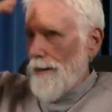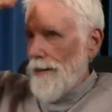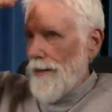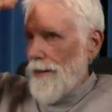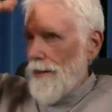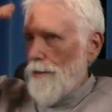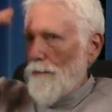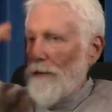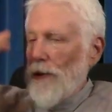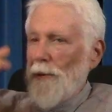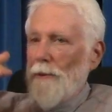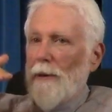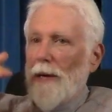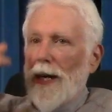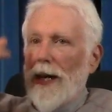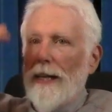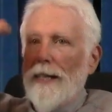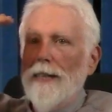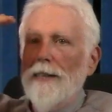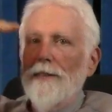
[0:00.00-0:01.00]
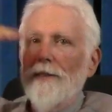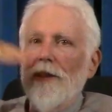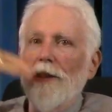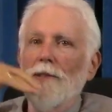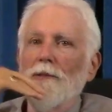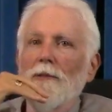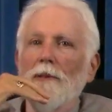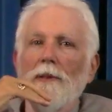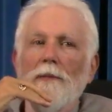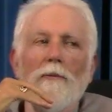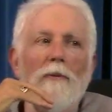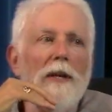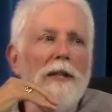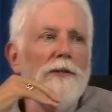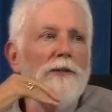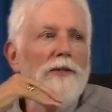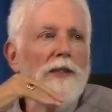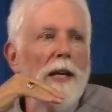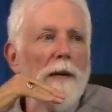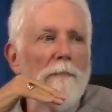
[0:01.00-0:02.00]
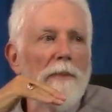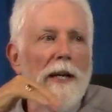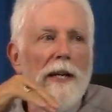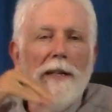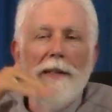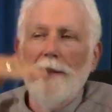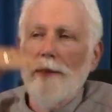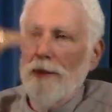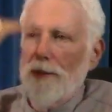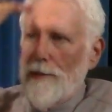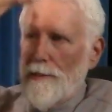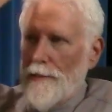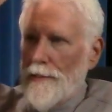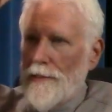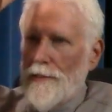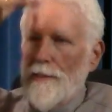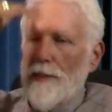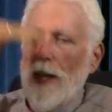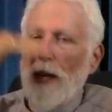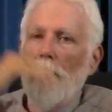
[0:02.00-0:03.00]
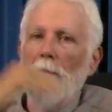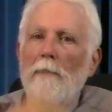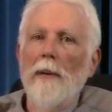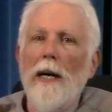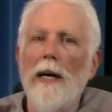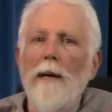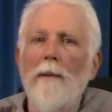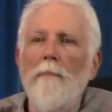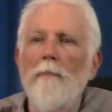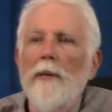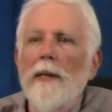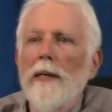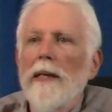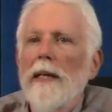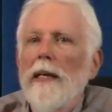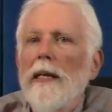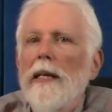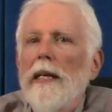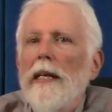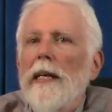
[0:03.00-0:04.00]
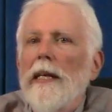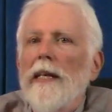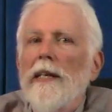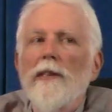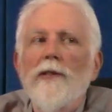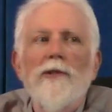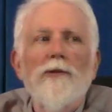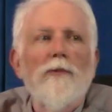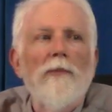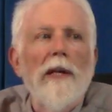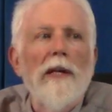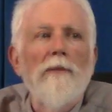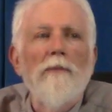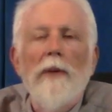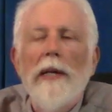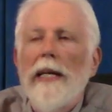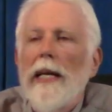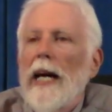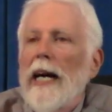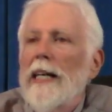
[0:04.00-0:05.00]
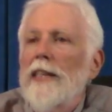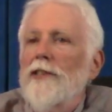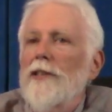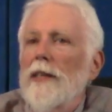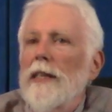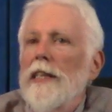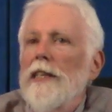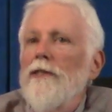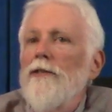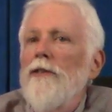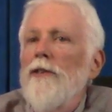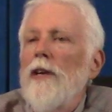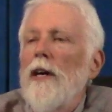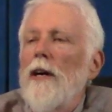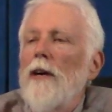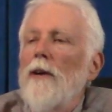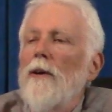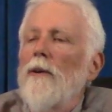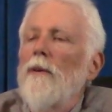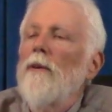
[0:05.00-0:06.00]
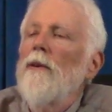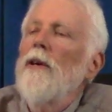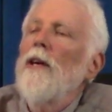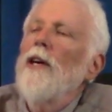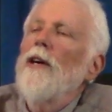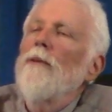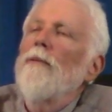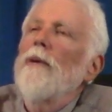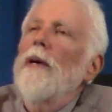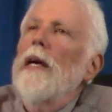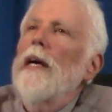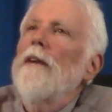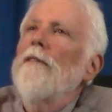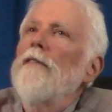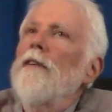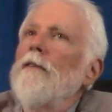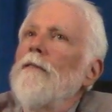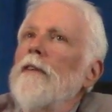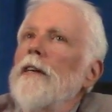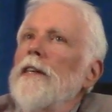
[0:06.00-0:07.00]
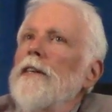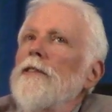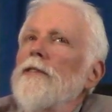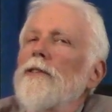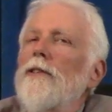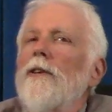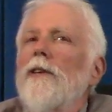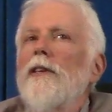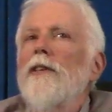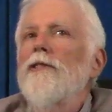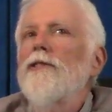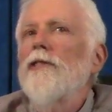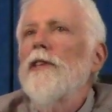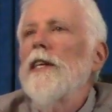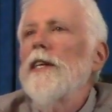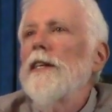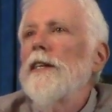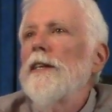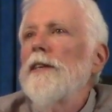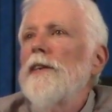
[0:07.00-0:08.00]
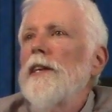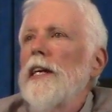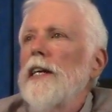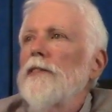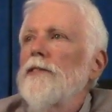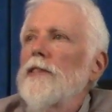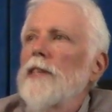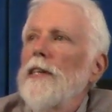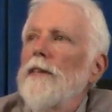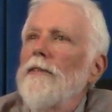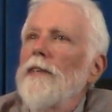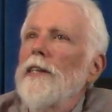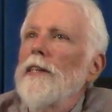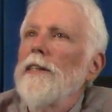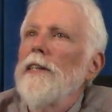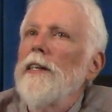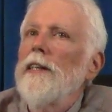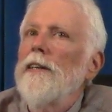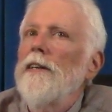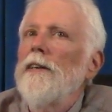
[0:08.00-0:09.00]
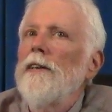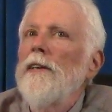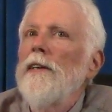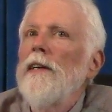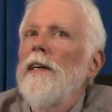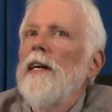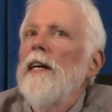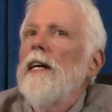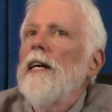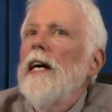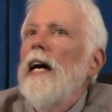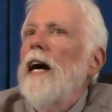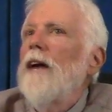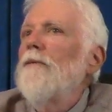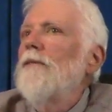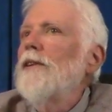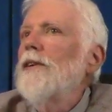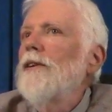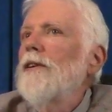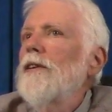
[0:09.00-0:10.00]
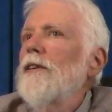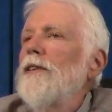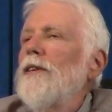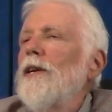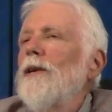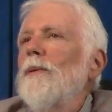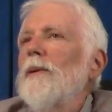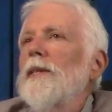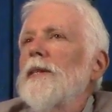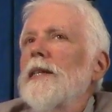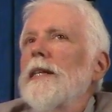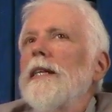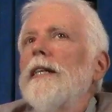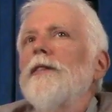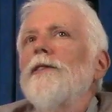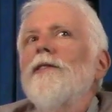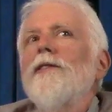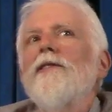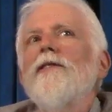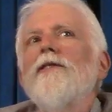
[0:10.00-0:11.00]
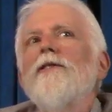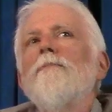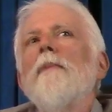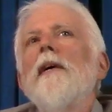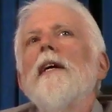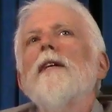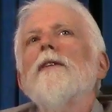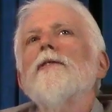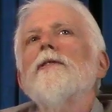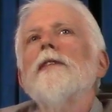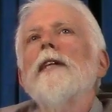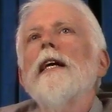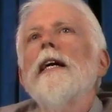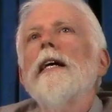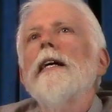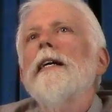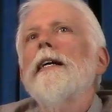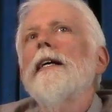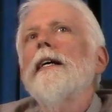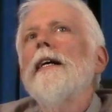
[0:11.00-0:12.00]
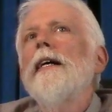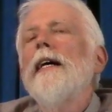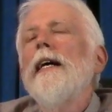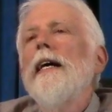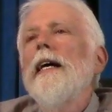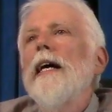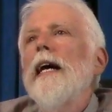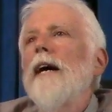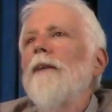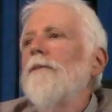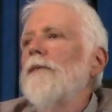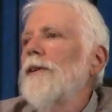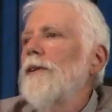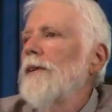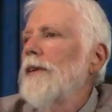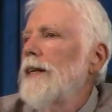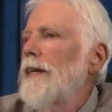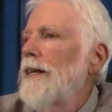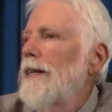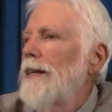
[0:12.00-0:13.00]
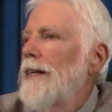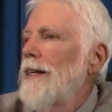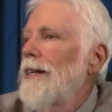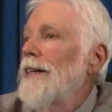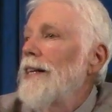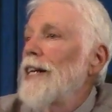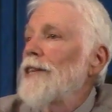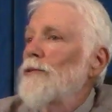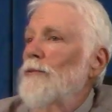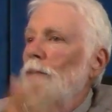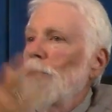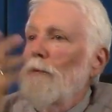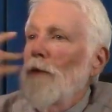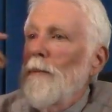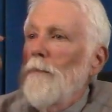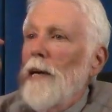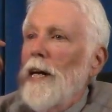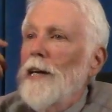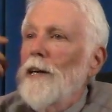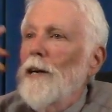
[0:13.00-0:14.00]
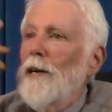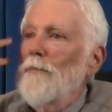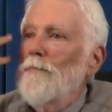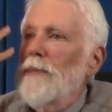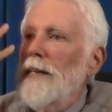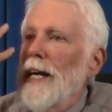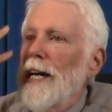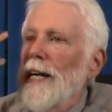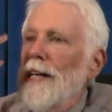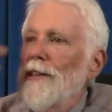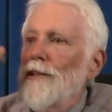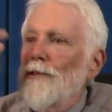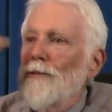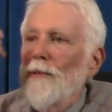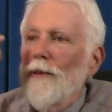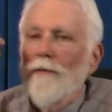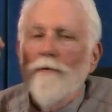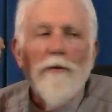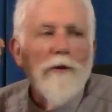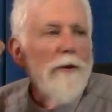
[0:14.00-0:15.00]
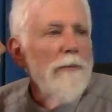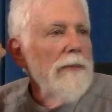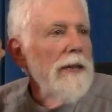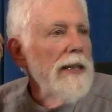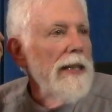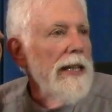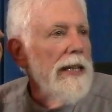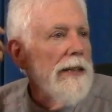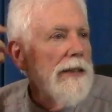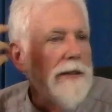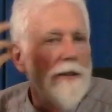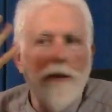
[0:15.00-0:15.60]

The Ruach, just one step up, is when we actually know where everyone is going to sit at Thanksgiving dinner, and we're going to know what the kitchen smells like, and we're going to, that's where we make our plans. We formulate